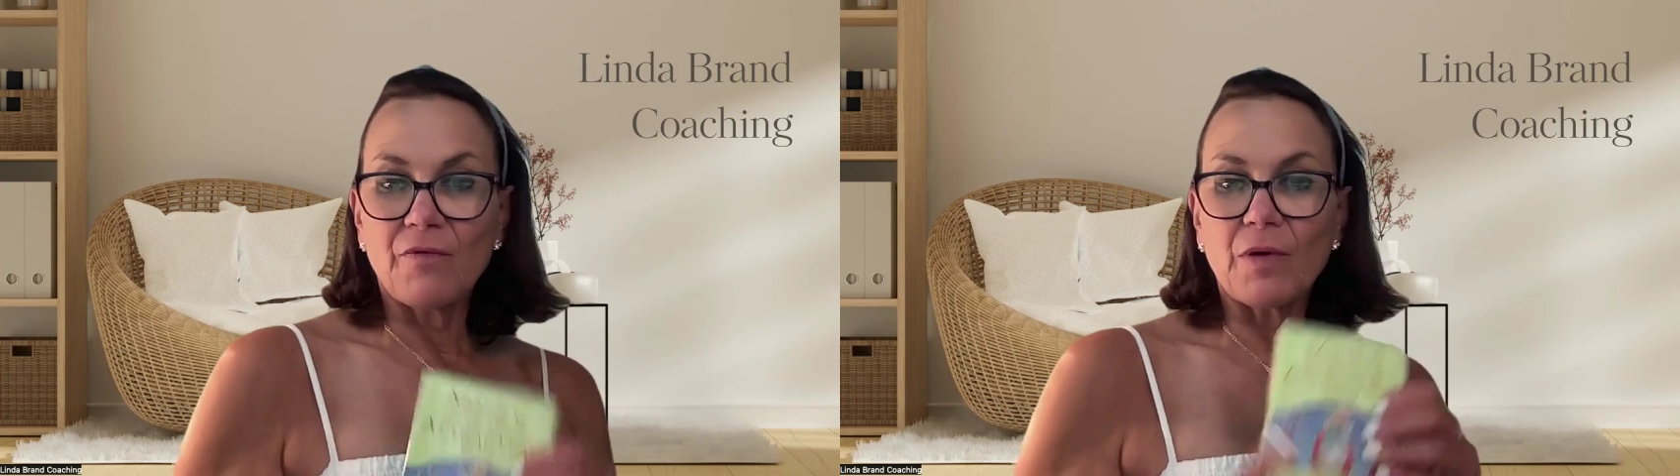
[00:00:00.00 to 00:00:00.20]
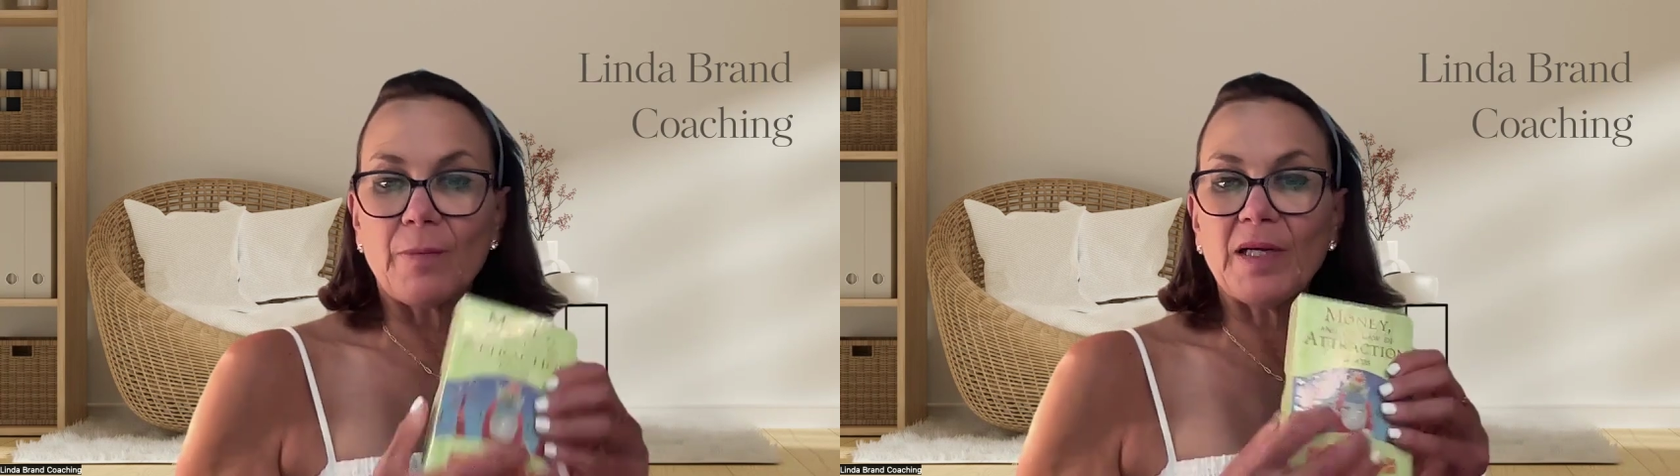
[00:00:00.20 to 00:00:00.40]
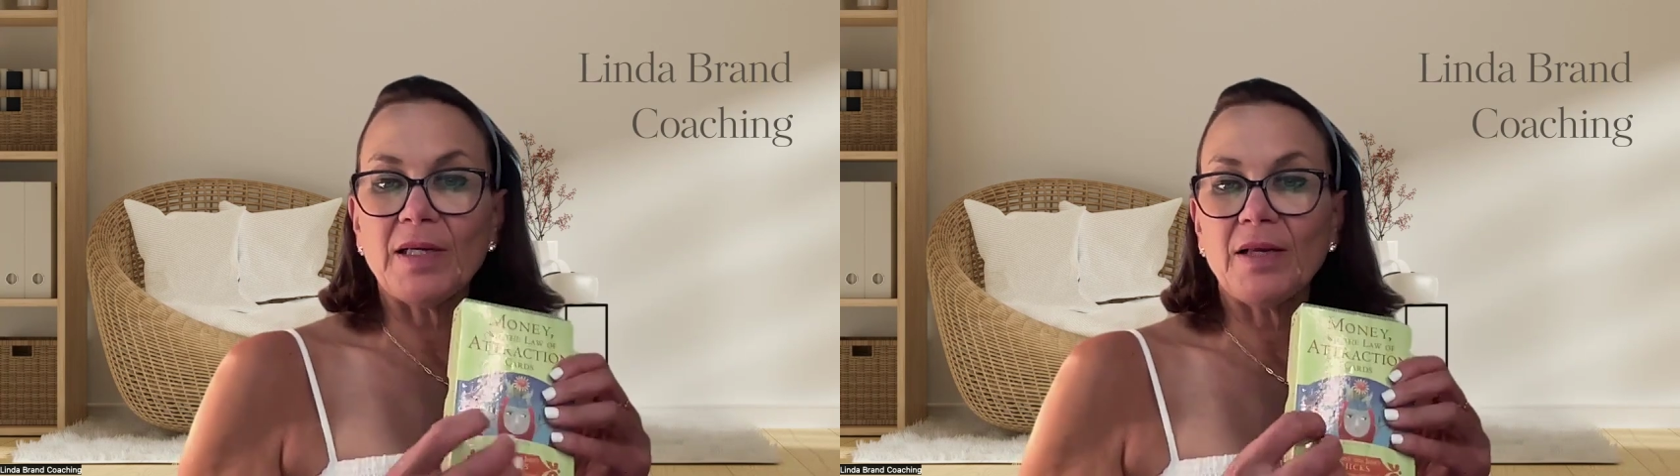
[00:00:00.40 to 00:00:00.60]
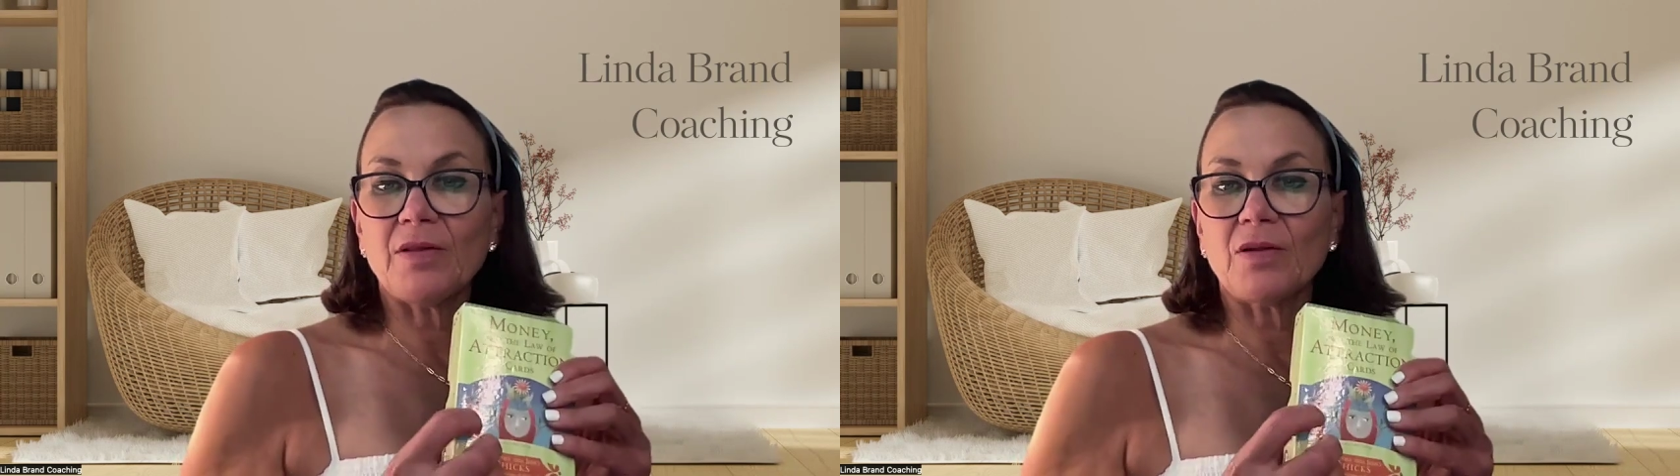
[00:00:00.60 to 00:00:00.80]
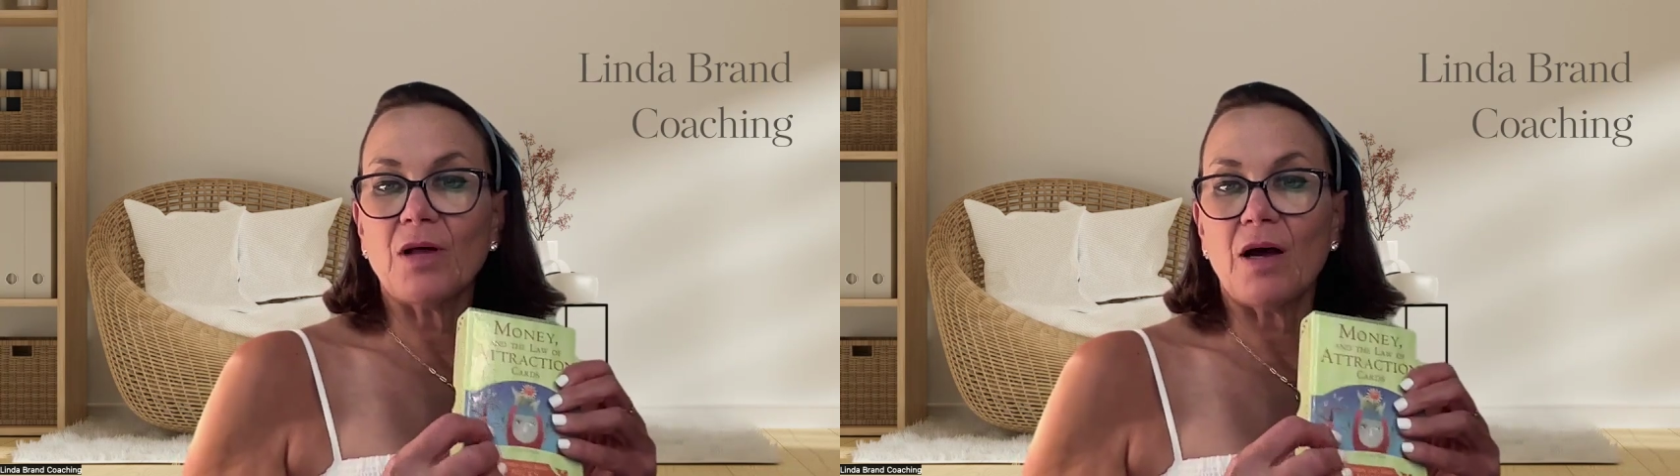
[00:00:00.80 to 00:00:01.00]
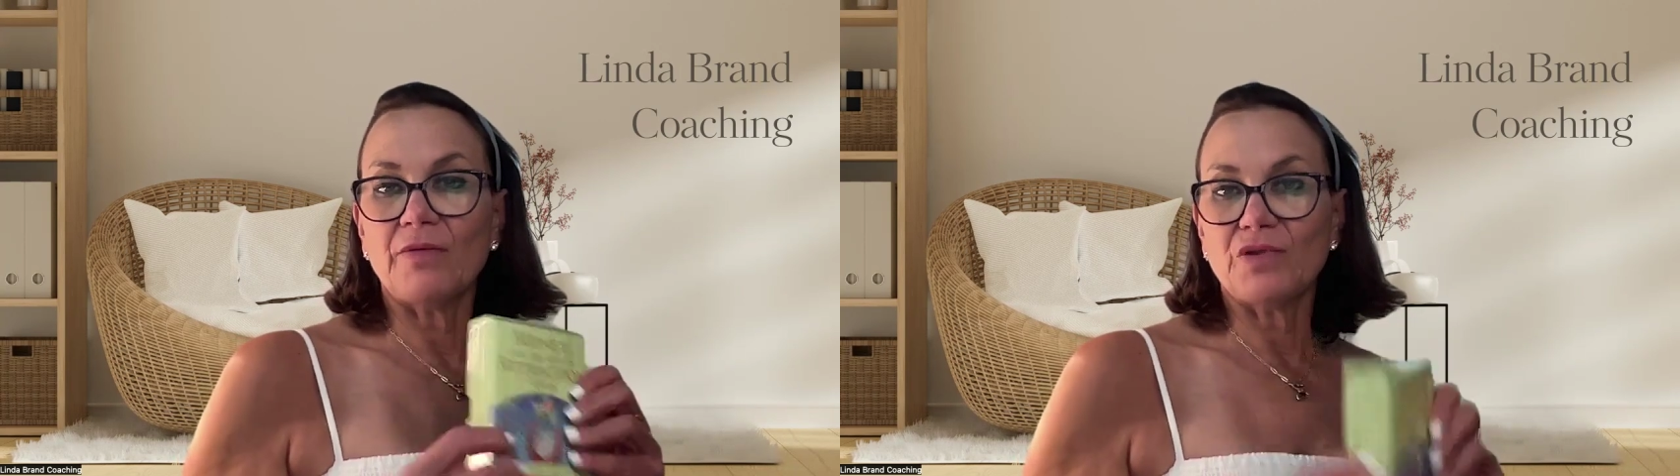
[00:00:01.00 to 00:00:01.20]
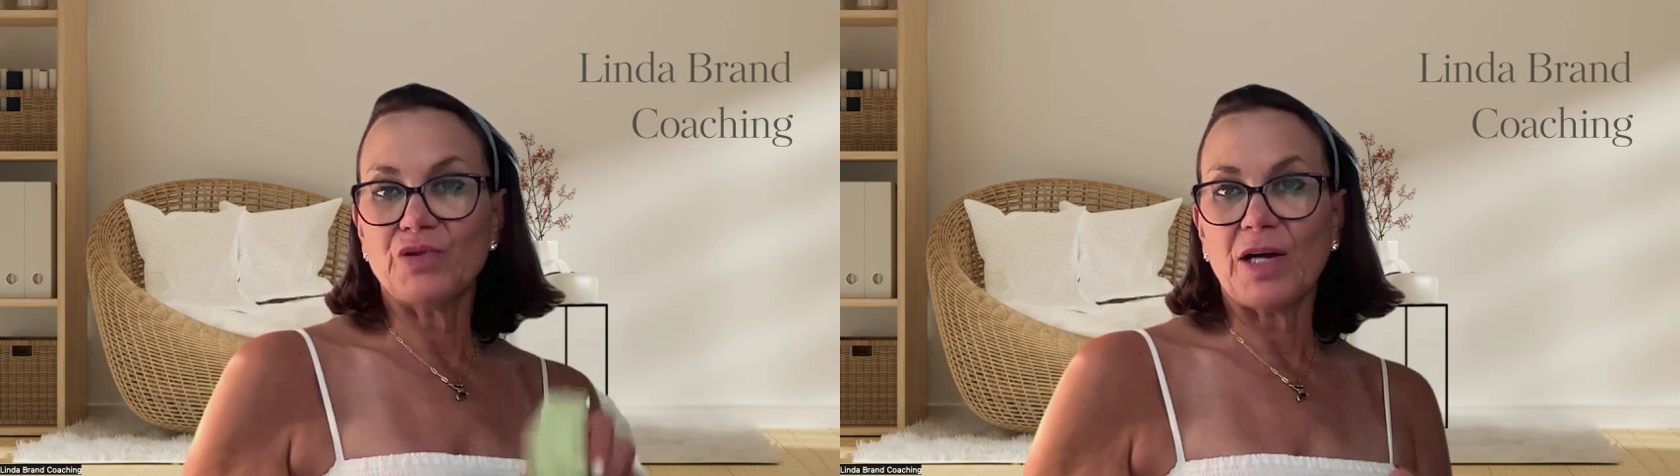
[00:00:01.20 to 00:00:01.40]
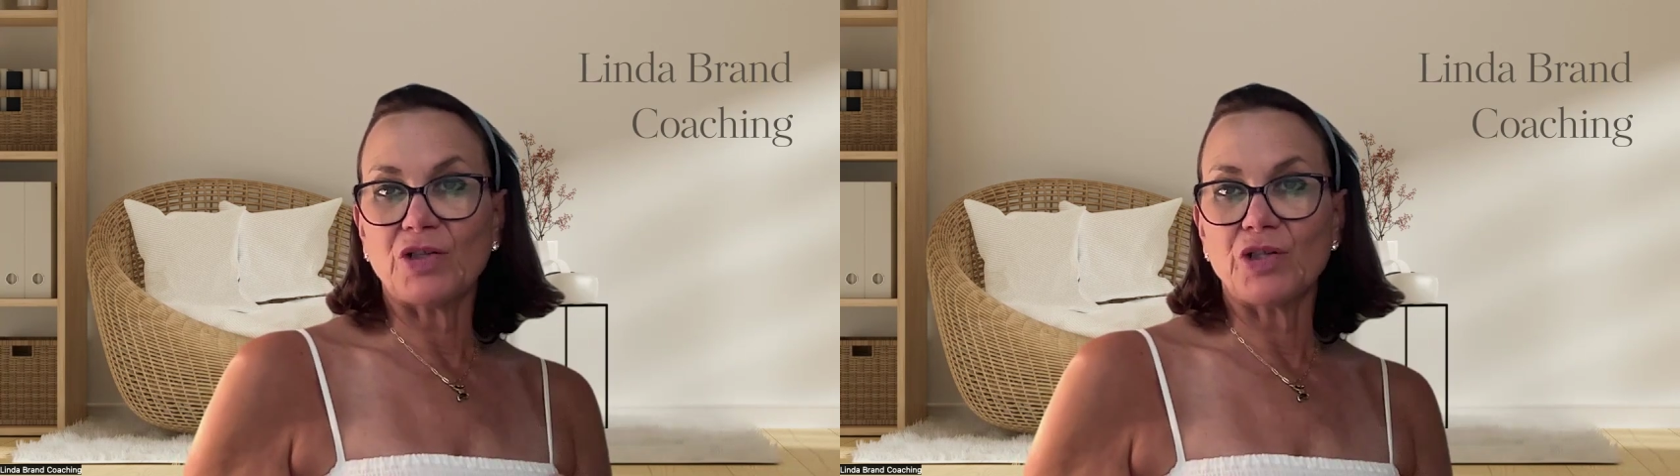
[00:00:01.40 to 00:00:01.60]
for money and the law of
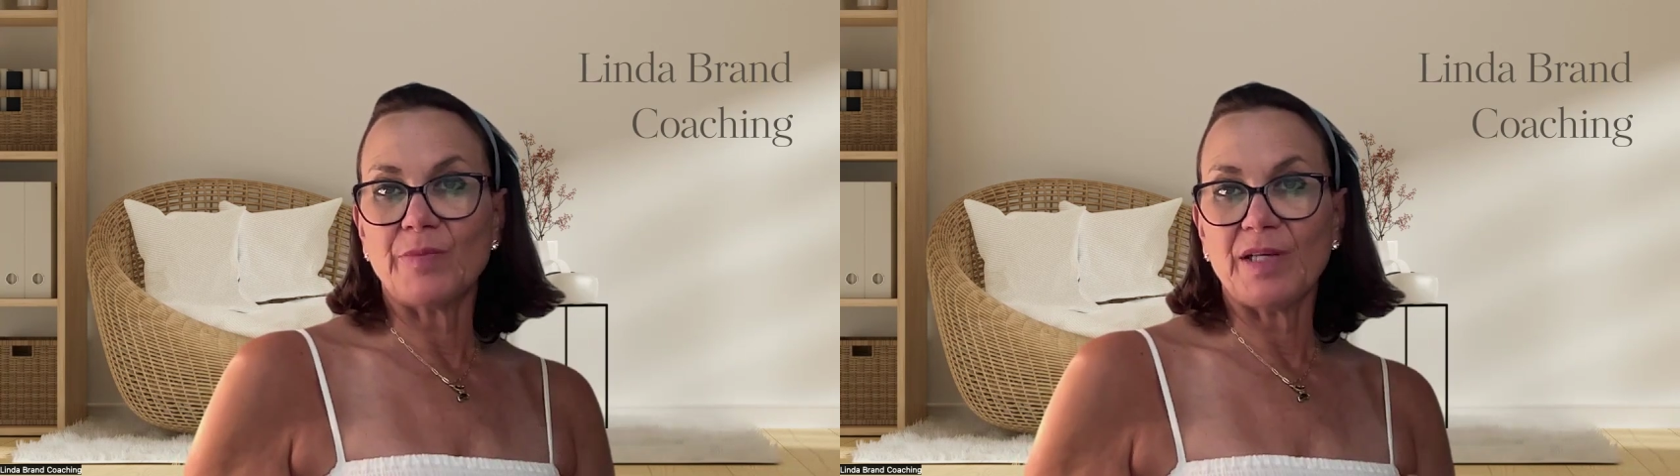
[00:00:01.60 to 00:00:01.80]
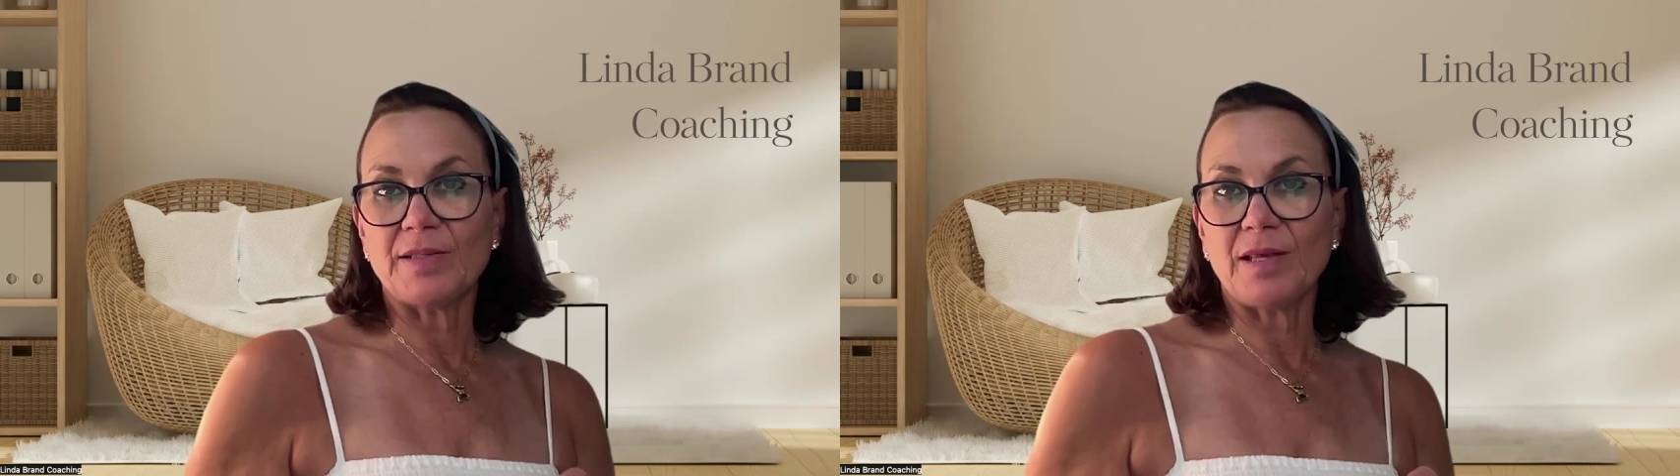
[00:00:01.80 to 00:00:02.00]
attraction because